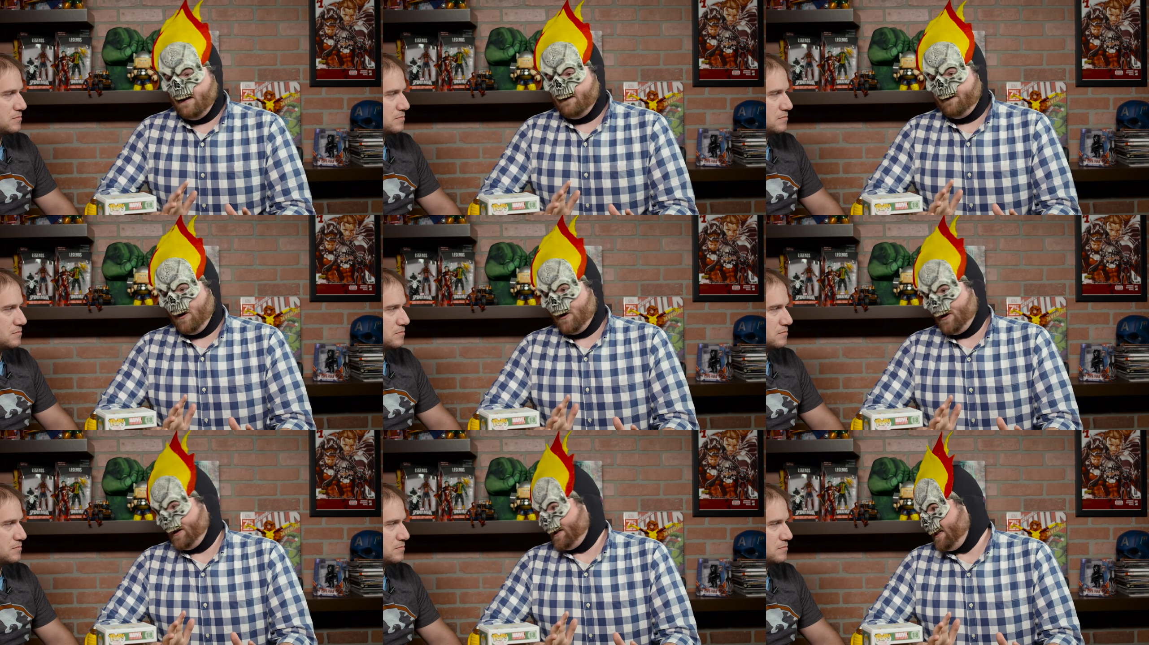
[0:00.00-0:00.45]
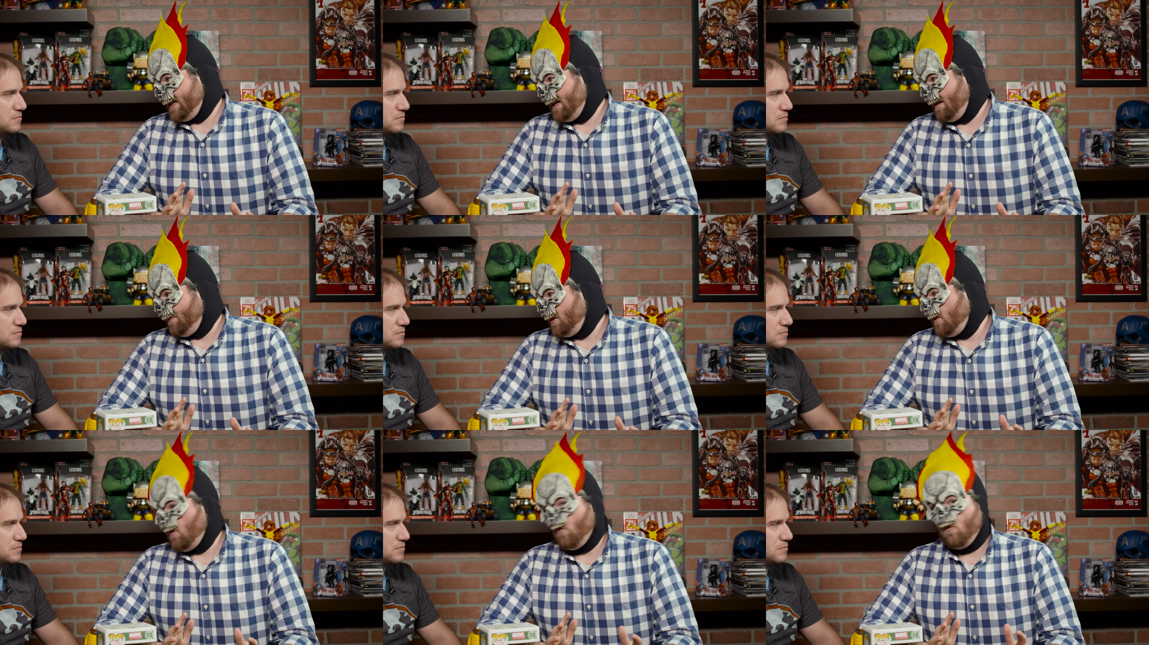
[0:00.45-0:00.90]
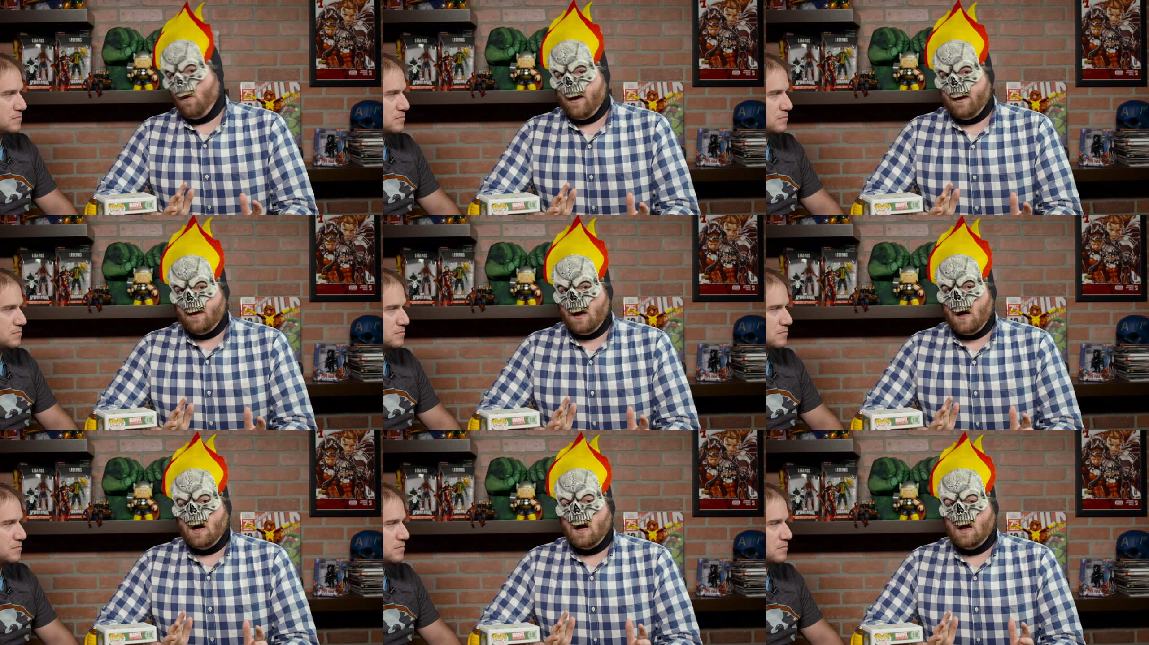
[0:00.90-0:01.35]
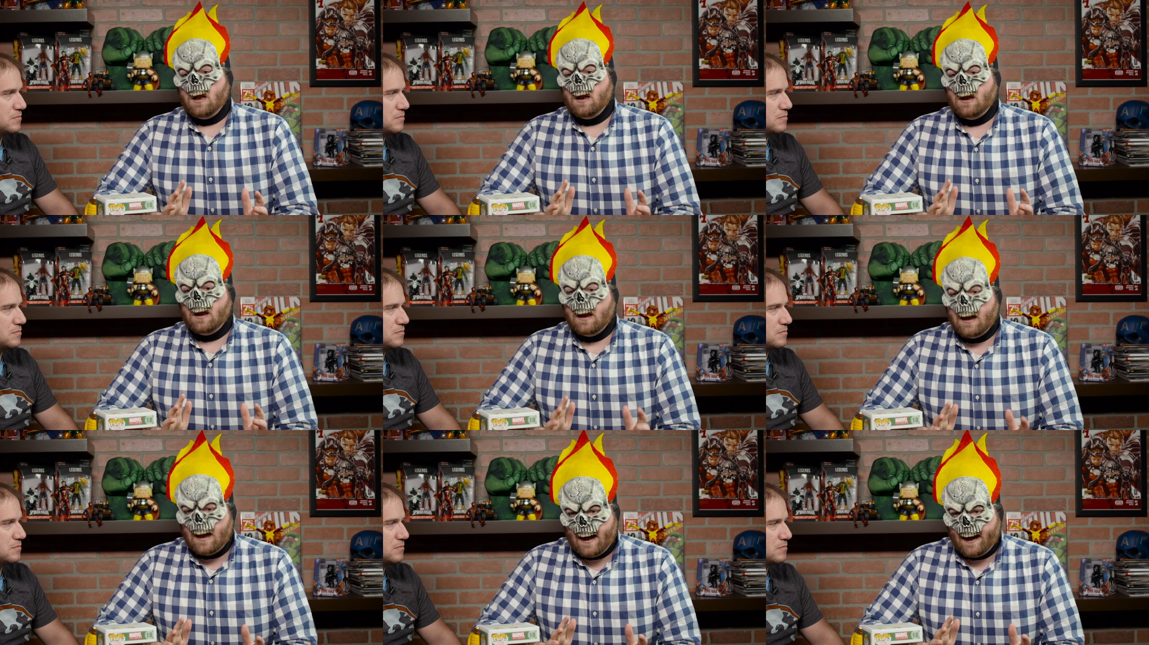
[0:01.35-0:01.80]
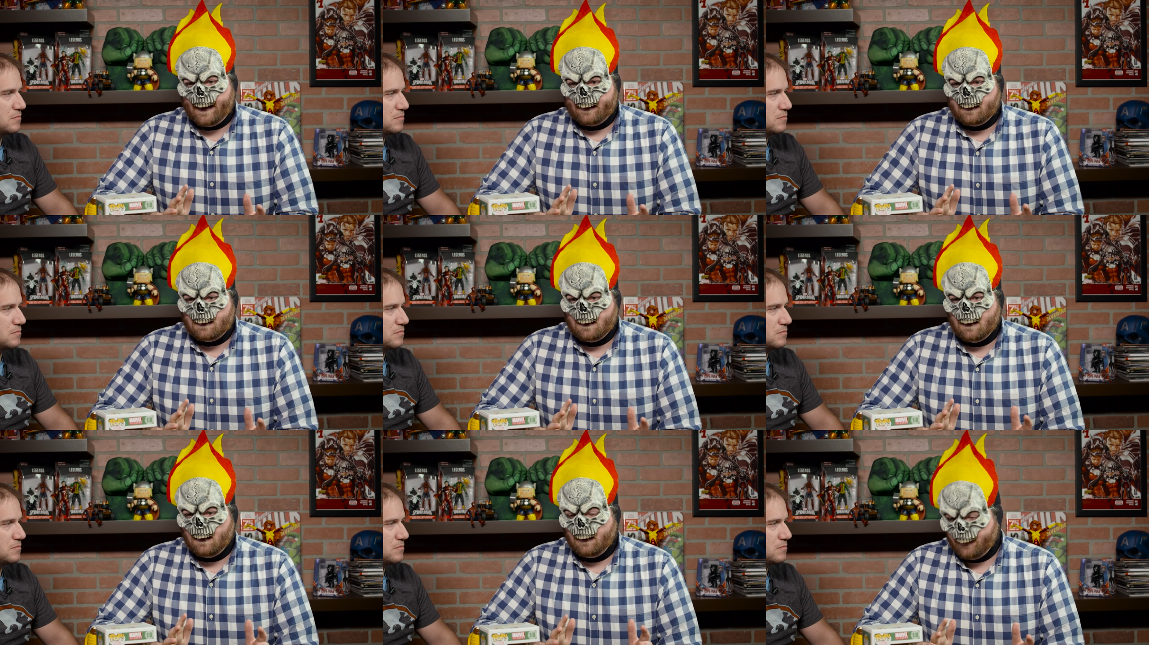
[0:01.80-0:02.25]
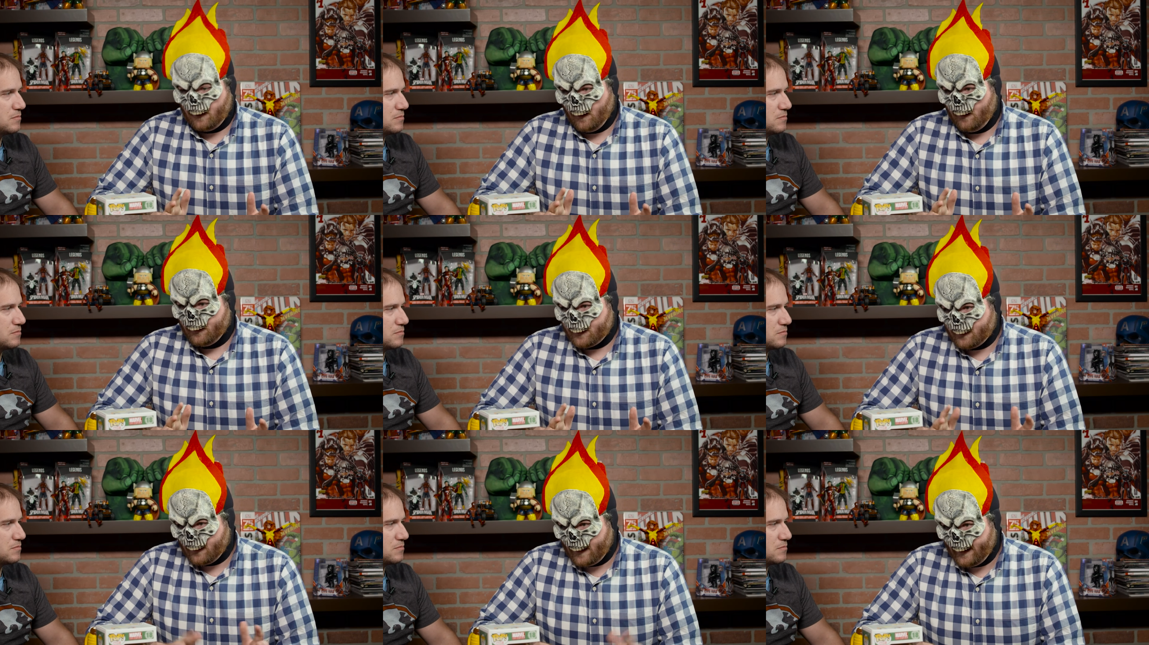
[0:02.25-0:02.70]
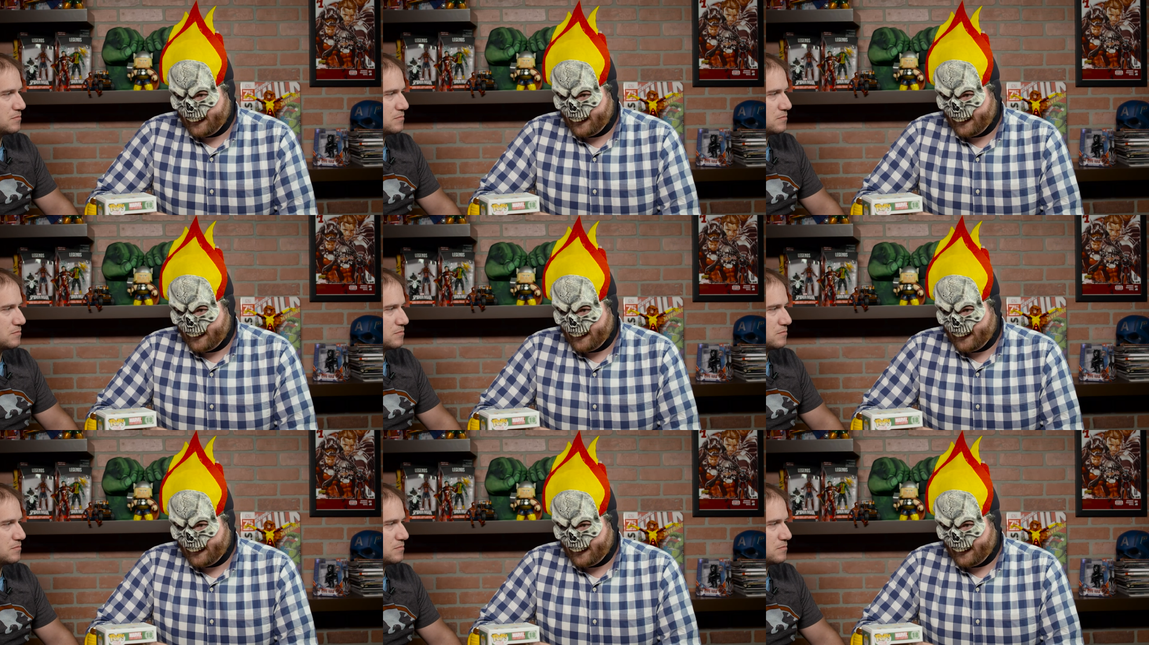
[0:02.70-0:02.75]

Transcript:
Speaker 1: have hooked up with a lot of Ghost